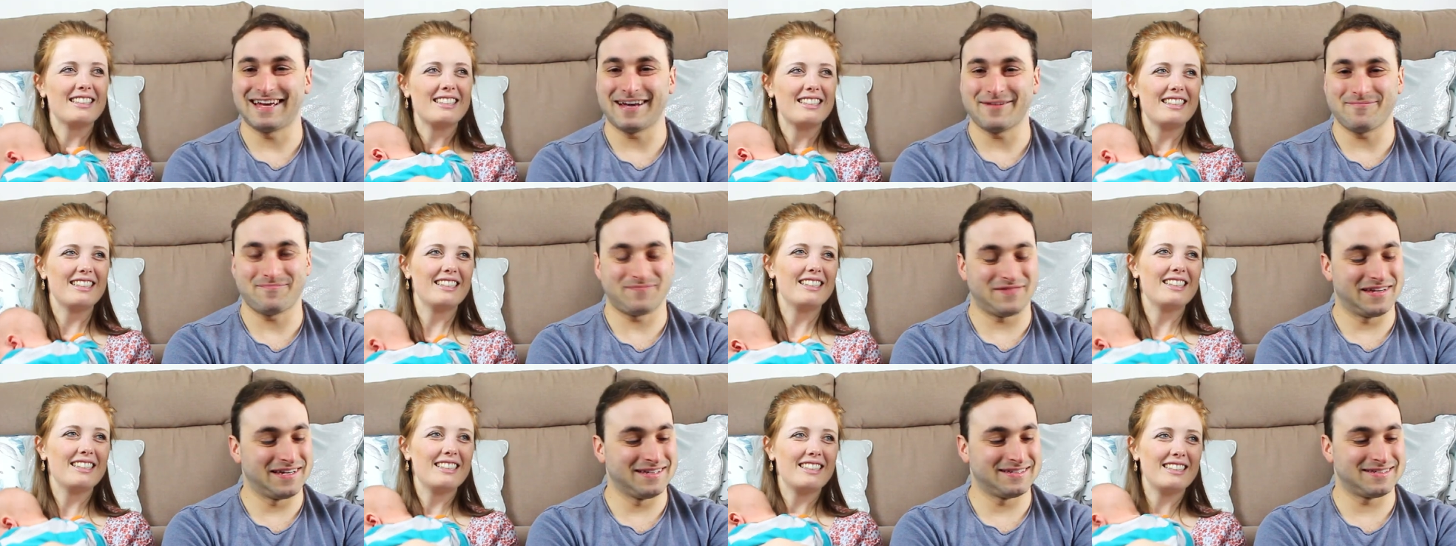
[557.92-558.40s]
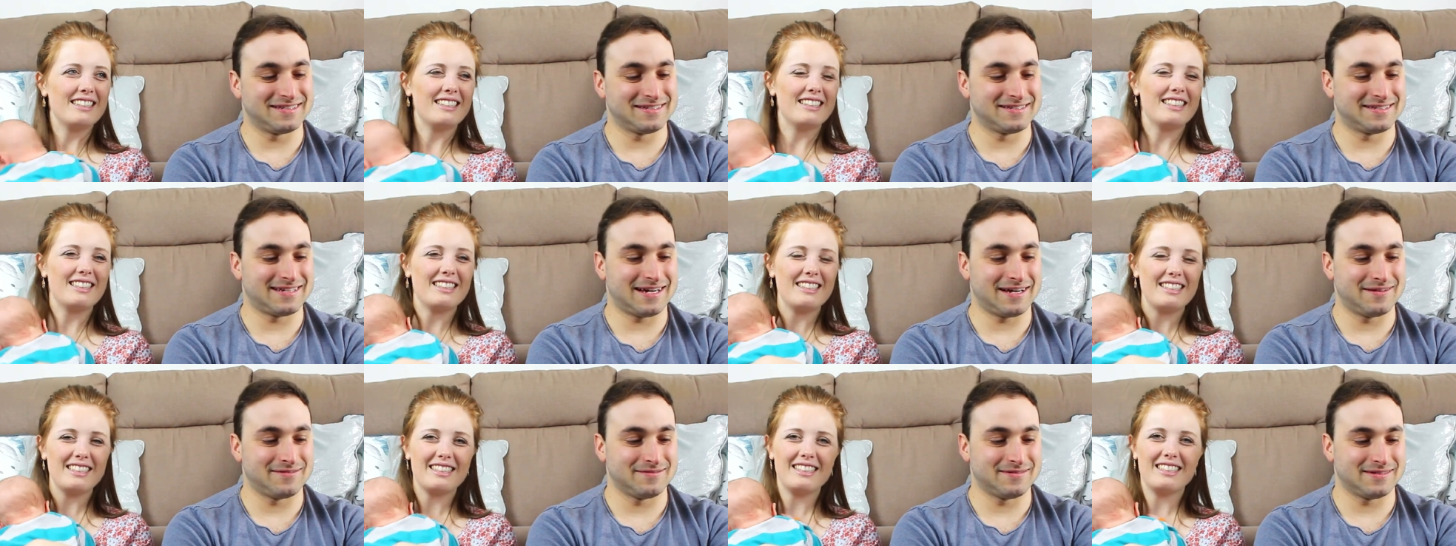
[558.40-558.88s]
Speaker 1: yep, yeah, he
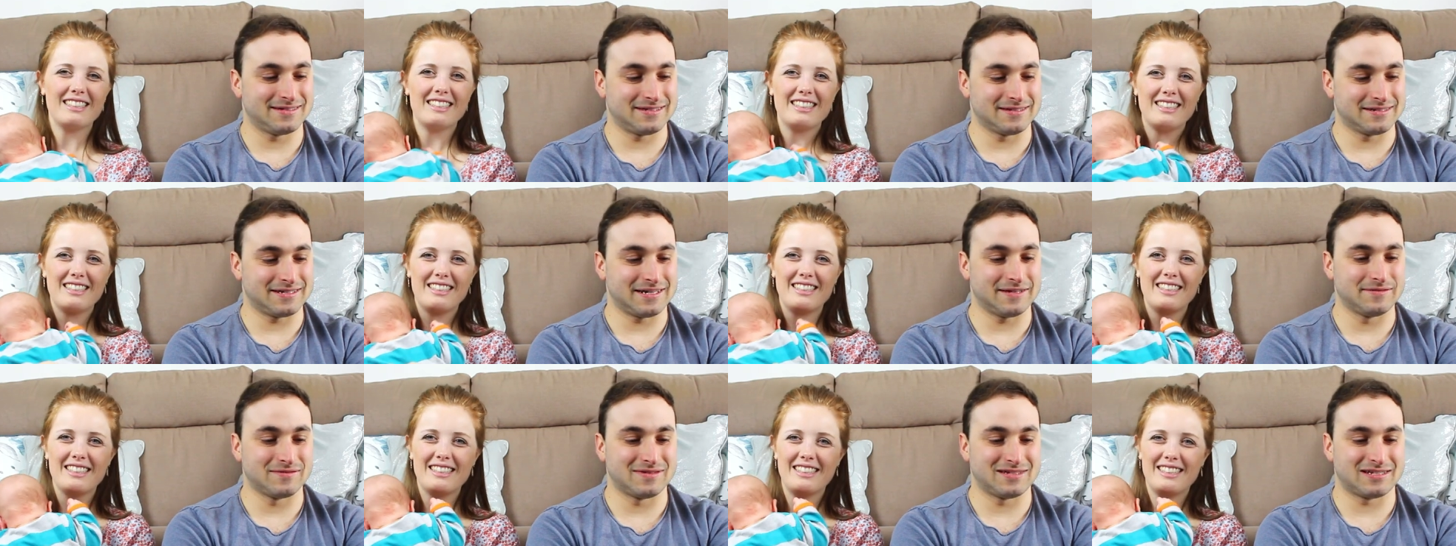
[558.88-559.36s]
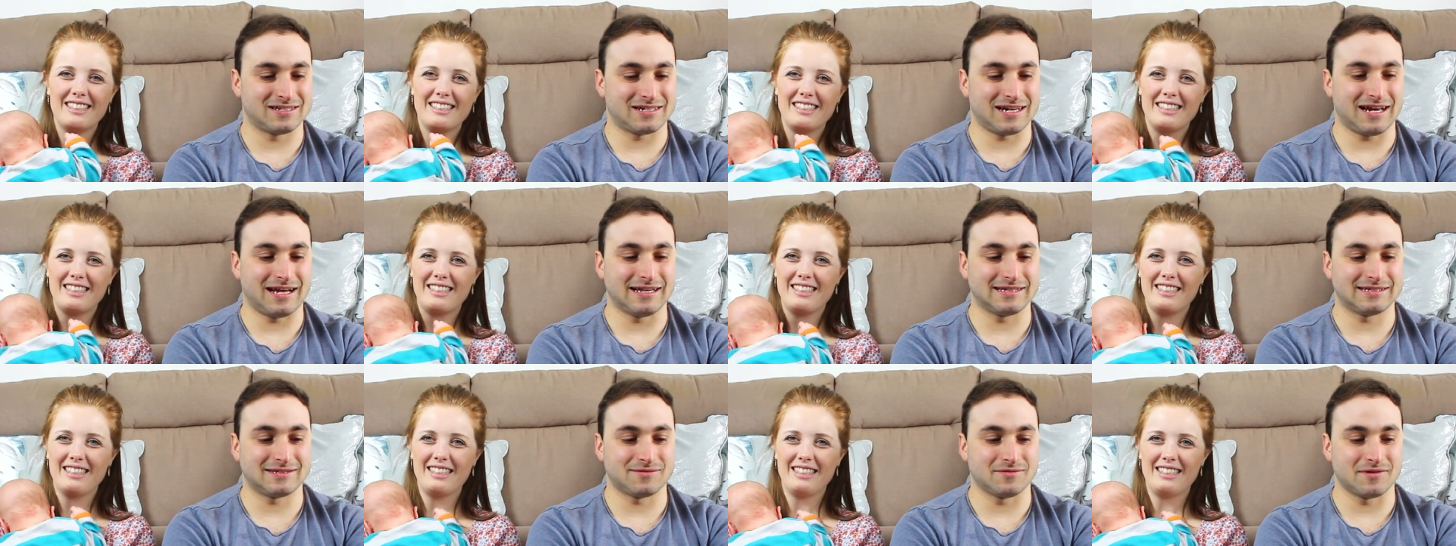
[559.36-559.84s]
sometimes sometimes
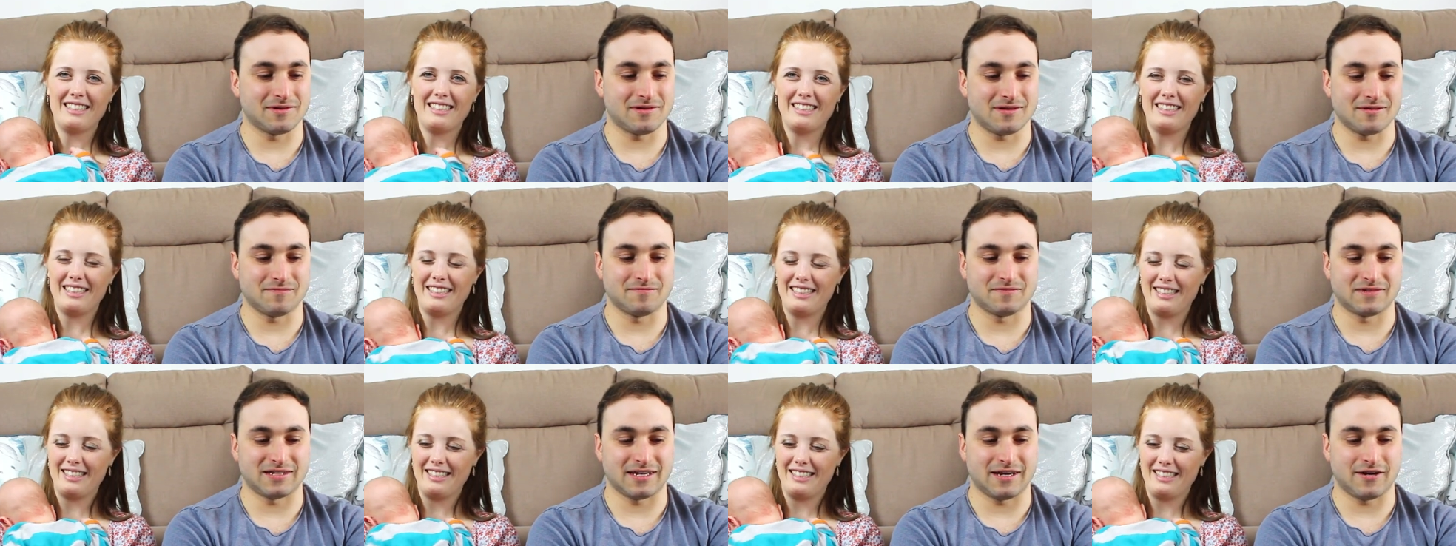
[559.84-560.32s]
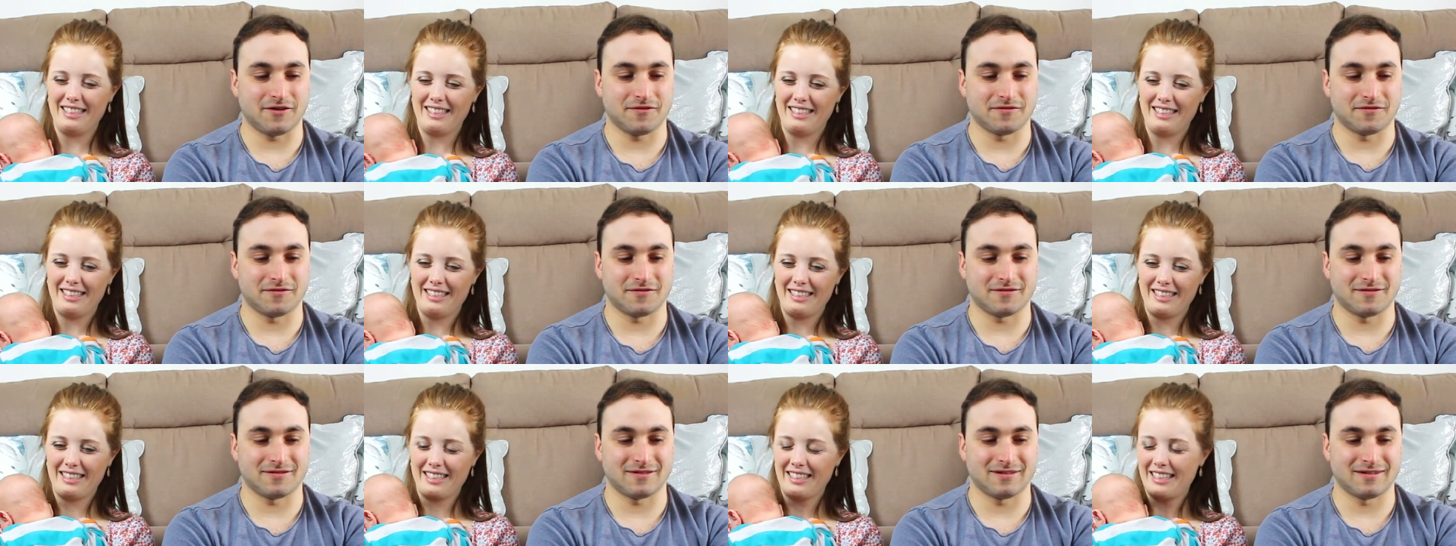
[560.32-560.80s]
chats with
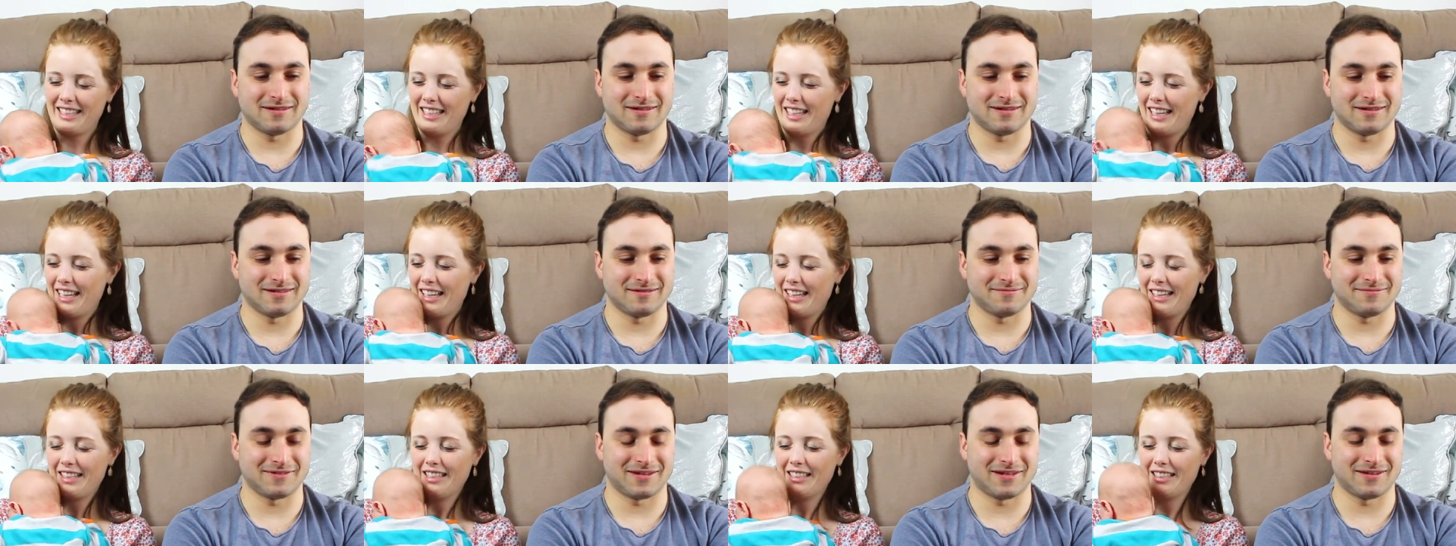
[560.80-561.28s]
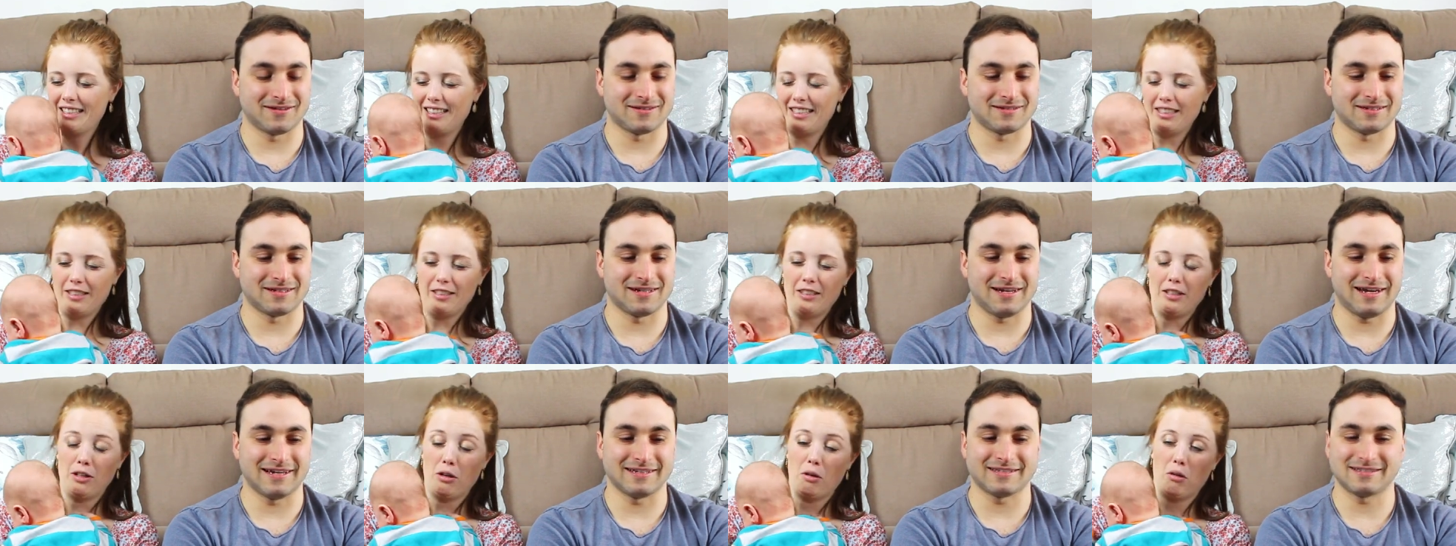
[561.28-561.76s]
himself yeah. because
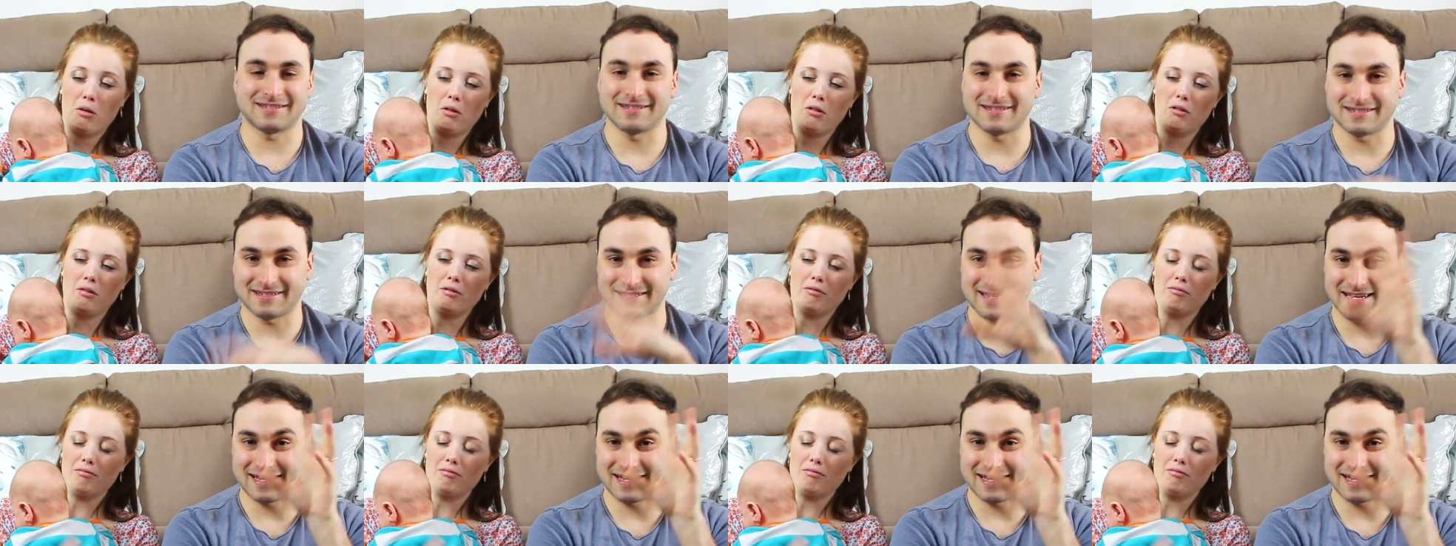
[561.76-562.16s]
he likes these